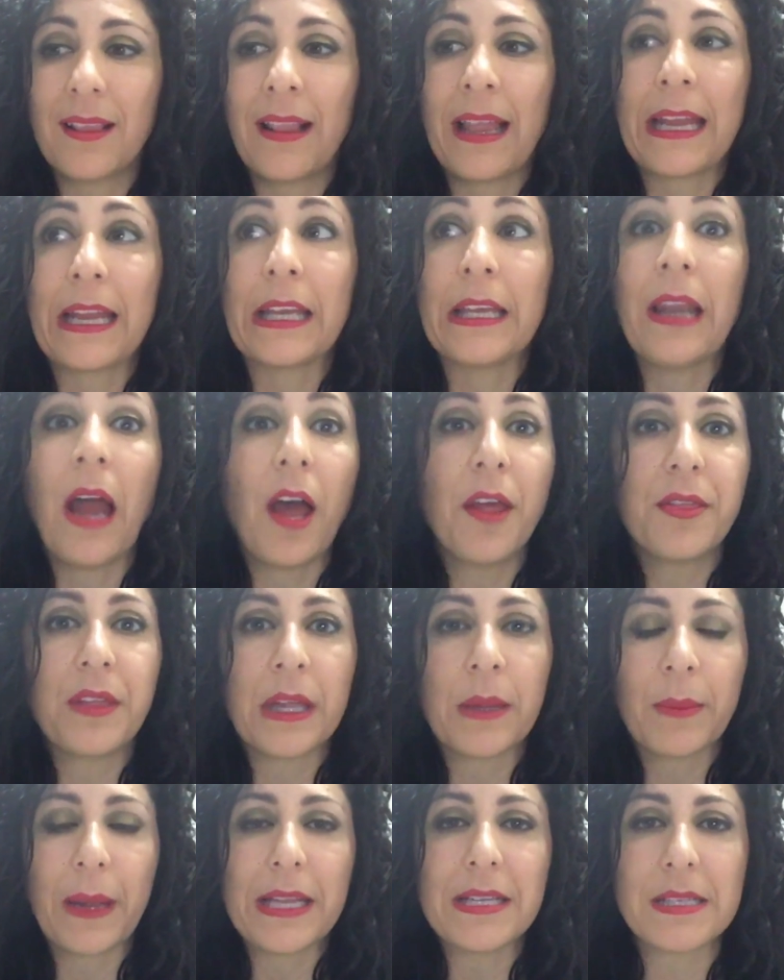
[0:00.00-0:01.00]

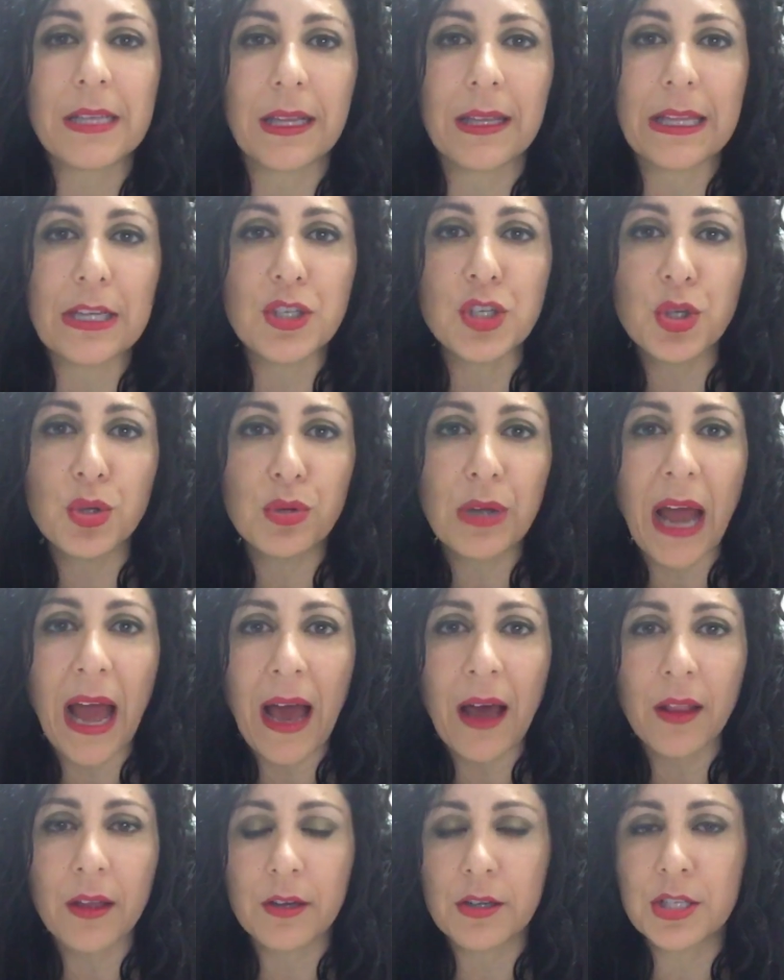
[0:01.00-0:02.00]
nothing, basically $2,
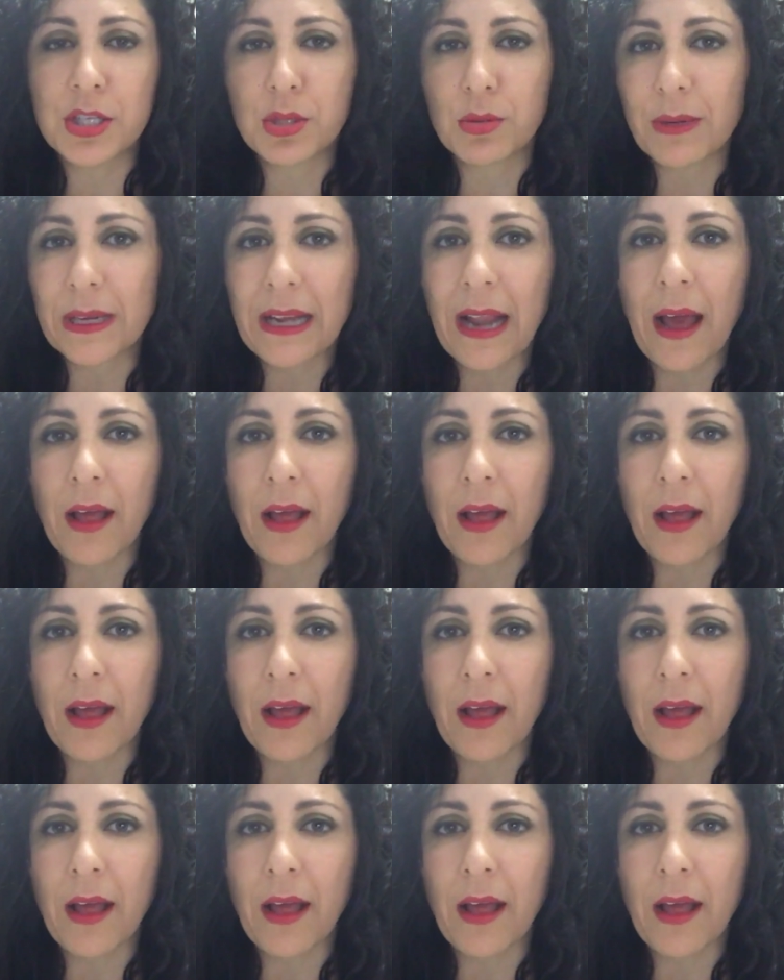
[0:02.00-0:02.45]
$3,